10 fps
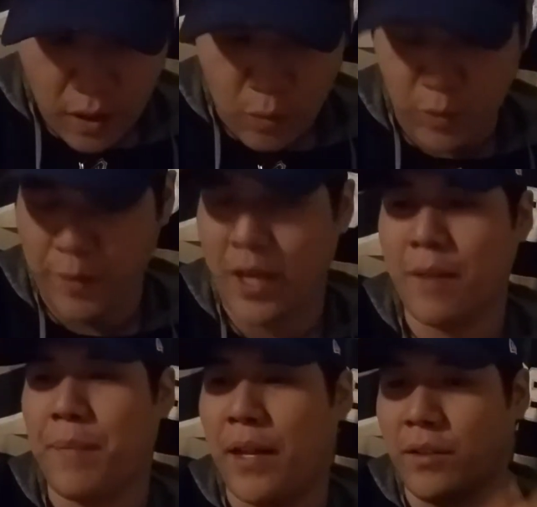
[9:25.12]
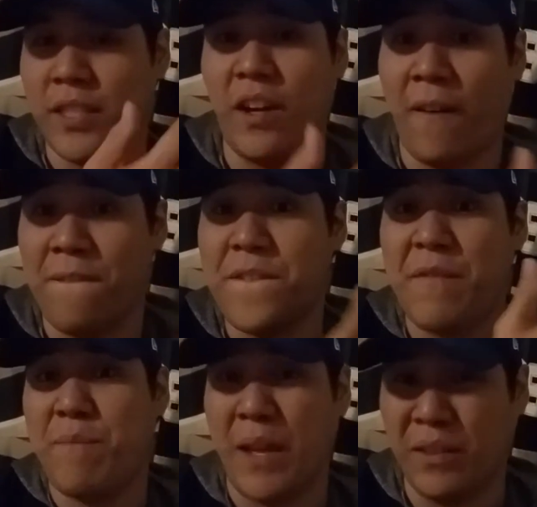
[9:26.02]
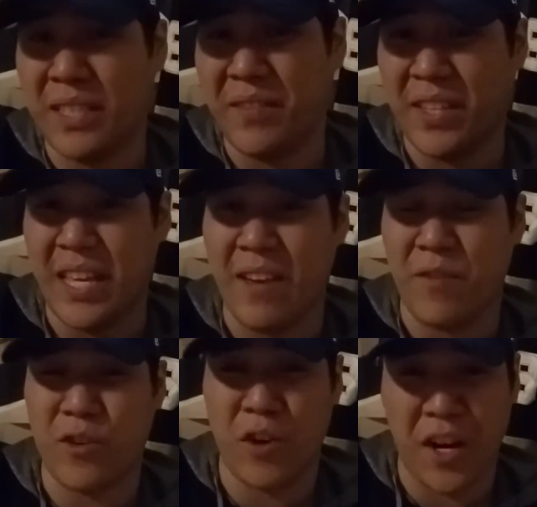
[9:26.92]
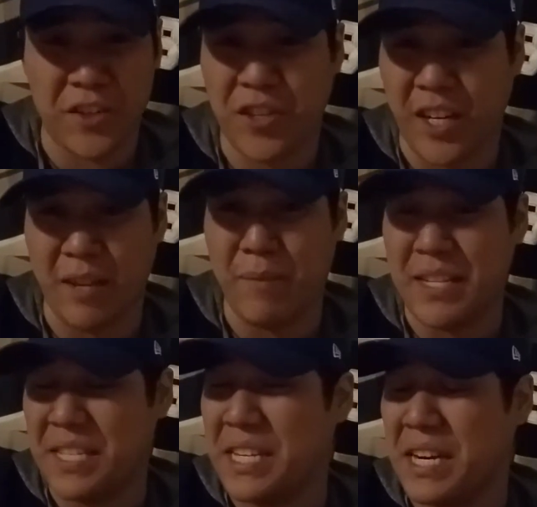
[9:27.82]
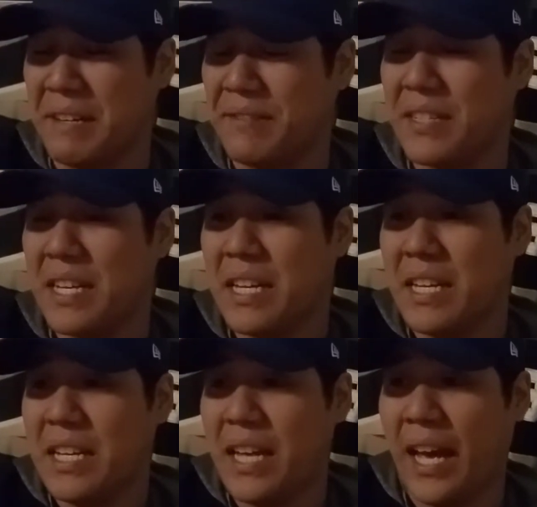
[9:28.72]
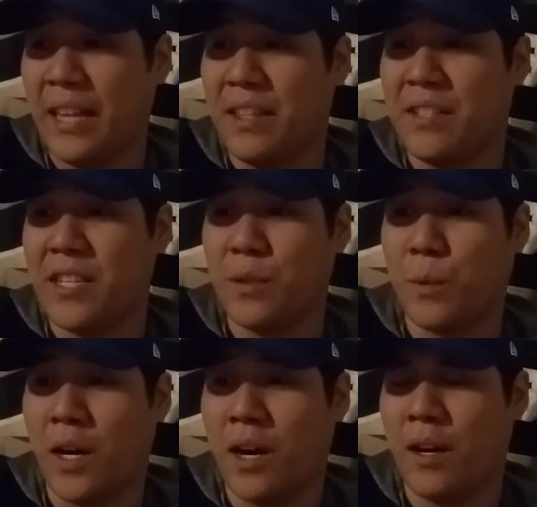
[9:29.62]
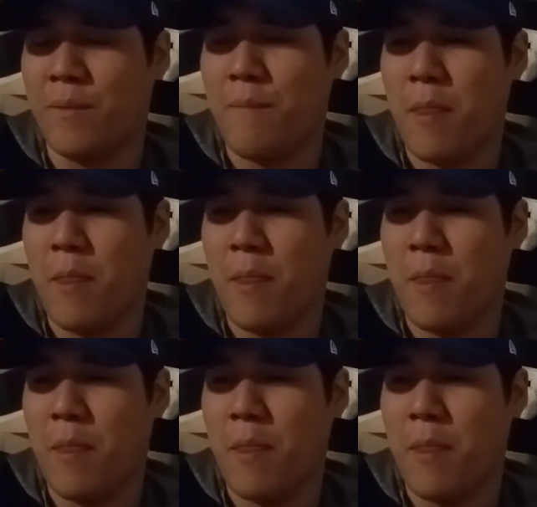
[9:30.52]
we get a penalty, our fifth penalty of the game for cross-checking by Zikov. And this is where